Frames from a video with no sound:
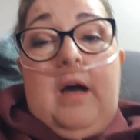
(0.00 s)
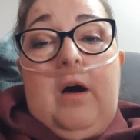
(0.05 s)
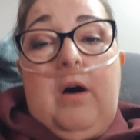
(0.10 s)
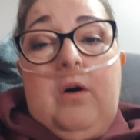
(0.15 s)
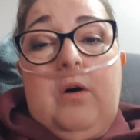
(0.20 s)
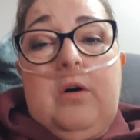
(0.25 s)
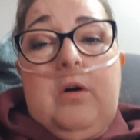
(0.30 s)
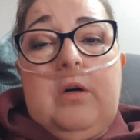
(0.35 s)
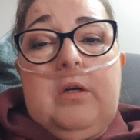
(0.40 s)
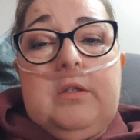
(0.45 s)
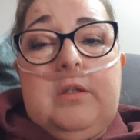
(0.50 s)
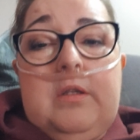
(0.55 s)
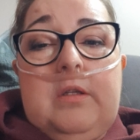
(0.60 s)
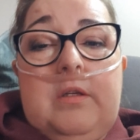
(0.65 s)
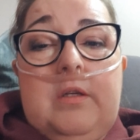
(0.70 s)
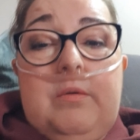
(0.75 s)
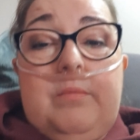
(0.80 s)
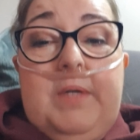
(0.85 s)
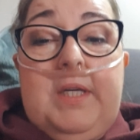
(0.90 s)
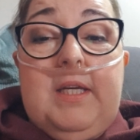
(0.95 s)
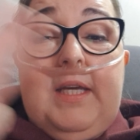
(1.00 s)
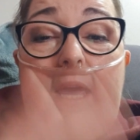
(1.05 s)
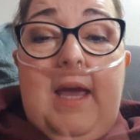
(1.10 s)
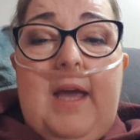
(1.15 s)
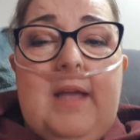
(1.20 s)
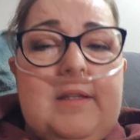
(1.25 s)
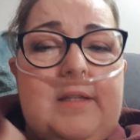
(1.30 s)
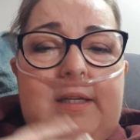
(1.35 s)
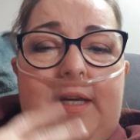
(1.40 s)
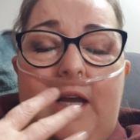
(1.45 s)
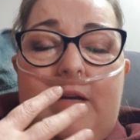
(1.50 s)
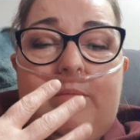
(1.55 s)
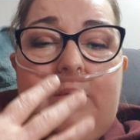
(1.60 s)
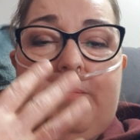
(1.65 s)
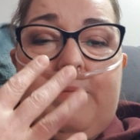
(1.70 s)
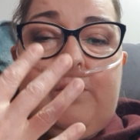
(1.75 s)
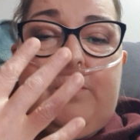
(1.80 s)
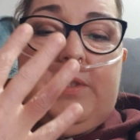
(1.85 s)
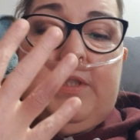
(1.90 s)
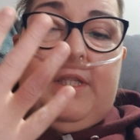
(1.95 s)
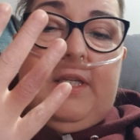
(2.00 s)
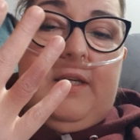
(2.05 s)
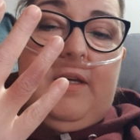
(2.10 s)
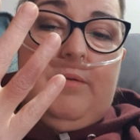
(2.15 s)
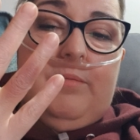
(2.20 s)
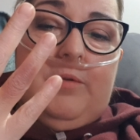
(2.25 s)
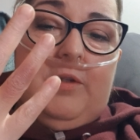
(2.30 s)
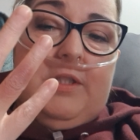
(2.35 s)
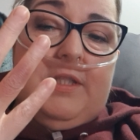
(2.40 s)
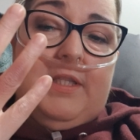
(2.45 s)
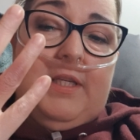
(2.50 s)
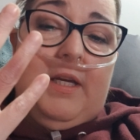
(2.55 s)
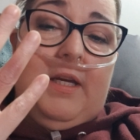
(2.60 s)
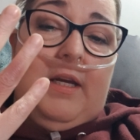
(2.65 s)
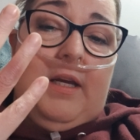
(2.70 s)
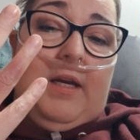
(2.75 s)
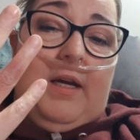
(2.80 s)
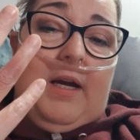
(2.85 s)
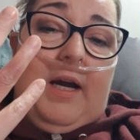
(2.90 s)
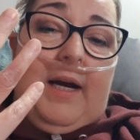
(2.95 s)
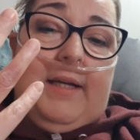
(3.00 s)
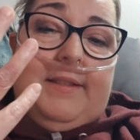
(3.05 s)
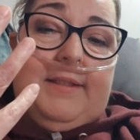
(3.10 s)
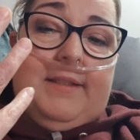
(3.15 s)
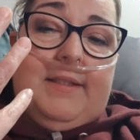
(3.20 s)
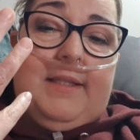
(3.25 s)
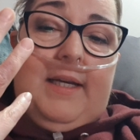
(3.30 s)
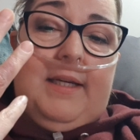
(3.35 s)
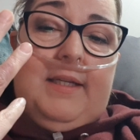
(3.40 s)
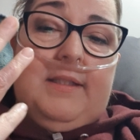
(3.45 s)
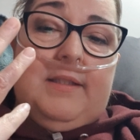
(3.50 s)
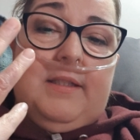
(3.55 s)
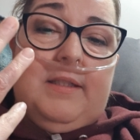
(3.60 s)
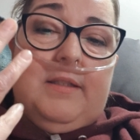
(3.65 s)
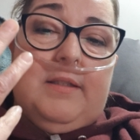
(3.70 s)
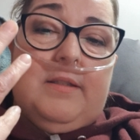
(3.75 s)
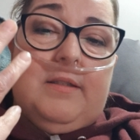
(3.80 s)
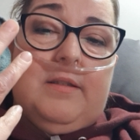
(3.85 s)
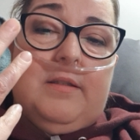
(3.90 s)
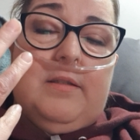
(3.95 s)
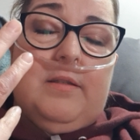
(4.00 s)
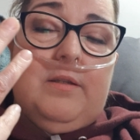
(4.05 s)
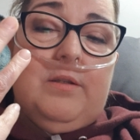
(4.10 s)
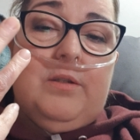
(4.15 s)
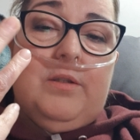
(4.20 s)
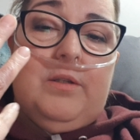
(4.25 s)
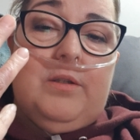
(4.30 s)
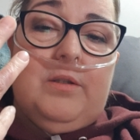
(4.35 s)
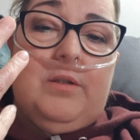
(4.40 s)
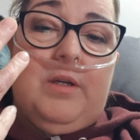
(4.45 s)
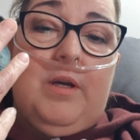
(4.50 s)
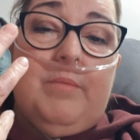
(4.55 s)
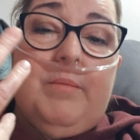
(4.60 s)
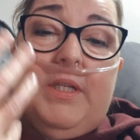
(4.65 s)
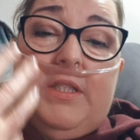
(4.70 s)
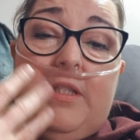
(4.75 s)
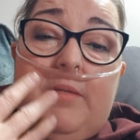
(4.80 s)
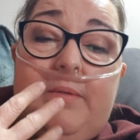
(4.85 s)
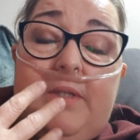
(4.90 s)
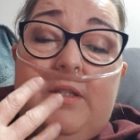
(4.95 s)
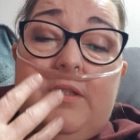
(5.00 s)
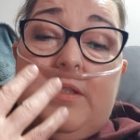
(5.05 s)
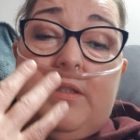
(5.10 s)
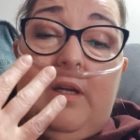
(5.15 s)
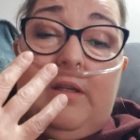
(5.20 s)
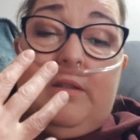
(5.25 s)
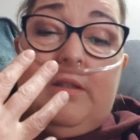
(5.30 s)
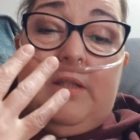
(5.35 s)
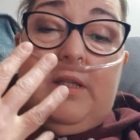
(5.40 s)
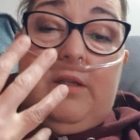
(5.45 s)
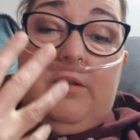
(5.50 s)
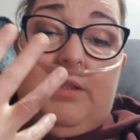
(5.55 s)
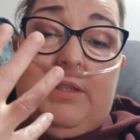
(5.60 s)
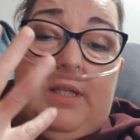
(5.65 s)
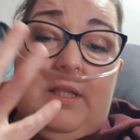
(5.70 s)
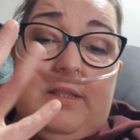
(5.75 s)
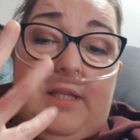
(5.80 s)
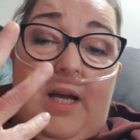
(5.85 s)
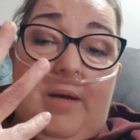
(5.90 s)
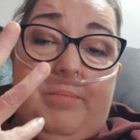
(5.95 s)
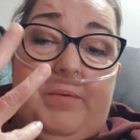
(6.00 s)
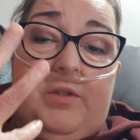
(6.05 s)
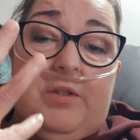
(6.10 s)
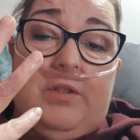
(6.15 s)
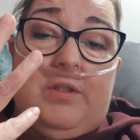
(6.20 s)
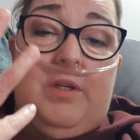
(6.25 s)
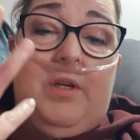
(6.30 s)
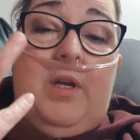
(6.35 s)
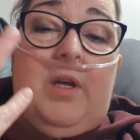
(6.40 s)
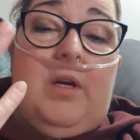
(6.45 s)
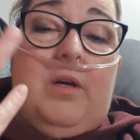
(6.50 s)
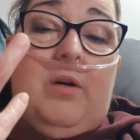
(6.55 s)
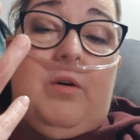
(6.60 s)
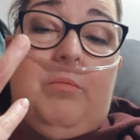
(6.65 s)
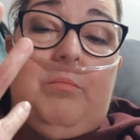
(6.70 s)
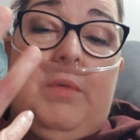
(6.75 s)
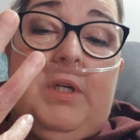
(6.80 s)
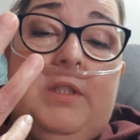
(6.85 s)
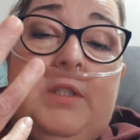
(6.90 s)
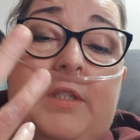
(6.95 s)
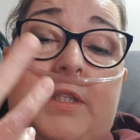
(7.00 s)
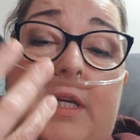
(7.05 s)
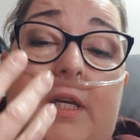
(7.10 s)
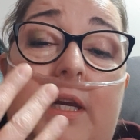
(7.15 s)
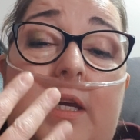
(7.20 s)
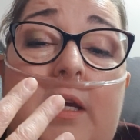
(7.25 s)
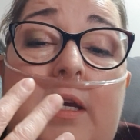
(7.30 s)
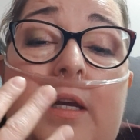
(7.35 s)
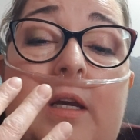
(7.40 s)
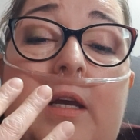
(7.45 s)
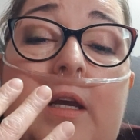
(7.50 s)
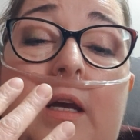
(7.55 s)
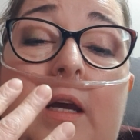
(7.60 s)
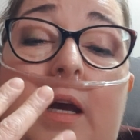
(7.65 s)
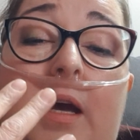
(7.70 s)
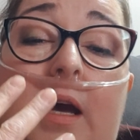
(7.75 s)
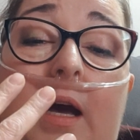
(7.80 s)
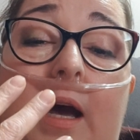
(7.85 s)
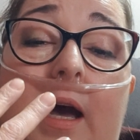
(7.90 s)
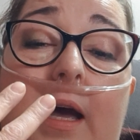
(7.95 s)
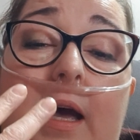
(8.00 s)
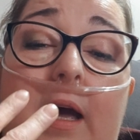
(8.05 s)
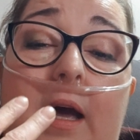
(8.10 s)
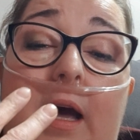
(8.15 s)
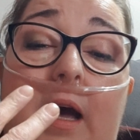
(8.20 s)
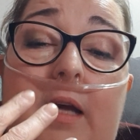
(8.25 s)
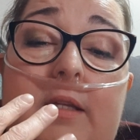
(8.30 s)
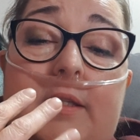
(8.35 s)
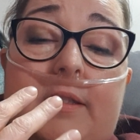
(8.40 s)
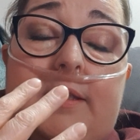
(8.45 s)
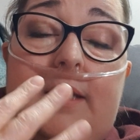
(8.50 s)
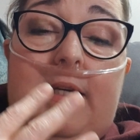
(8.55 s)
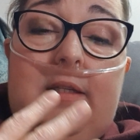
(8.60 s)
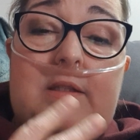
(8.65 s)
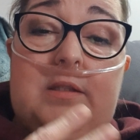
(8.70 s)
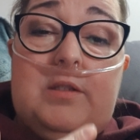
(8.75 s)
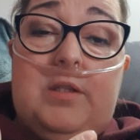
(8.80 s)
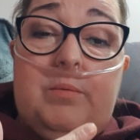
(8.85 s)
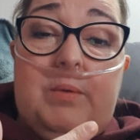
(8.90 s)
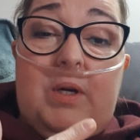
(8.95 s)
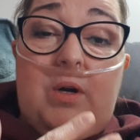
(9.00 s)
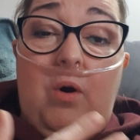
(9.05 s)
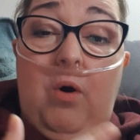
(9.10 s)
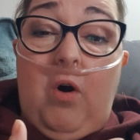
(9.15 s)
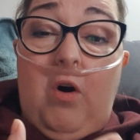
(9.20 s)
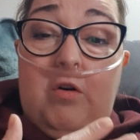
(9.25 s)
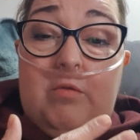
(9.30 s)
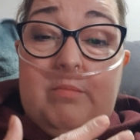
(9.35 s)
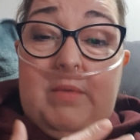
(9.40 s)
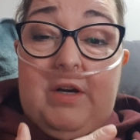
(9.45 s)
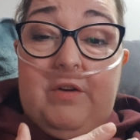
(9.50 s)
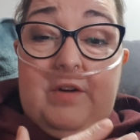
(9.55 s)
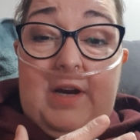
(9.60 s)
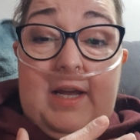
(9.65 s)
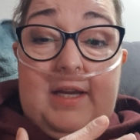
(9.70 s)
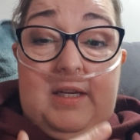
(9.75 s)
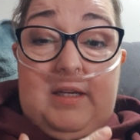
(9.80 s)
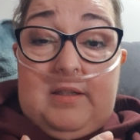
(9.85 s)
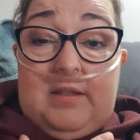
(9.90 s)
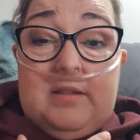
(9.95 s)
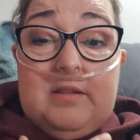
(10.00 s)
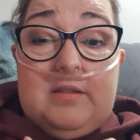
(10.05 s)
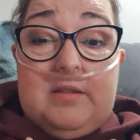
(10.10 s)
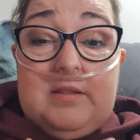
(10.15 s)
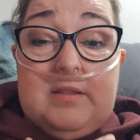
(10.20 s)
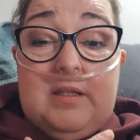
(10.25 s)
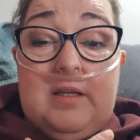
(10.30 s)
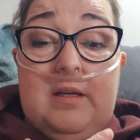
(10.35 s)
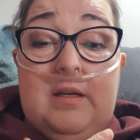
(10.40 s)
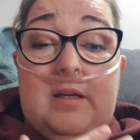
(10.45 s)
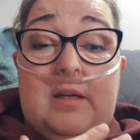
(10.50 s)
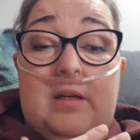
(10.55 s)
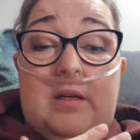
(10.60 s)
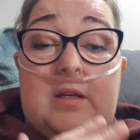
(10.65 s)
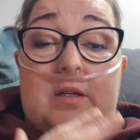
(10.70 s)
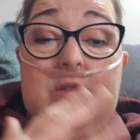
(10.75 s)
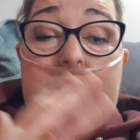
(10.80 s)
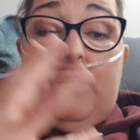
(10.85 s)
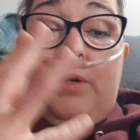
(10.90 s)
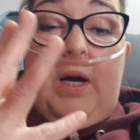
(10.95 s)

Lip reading: on the weekend, I can't remember what day it was, I decided to, it must have been Sunday because this happened on Monday, I decided to wear all my rings. So I